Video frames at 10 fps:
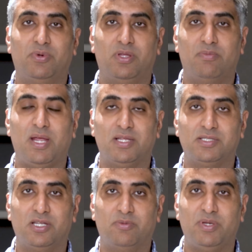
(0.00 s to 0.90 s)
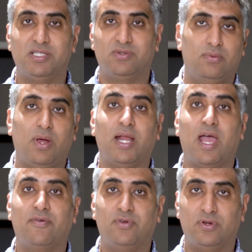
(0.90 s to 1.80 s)
with your maintenance therapies right
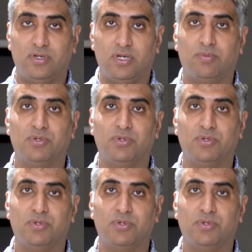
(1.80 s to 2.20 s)
after your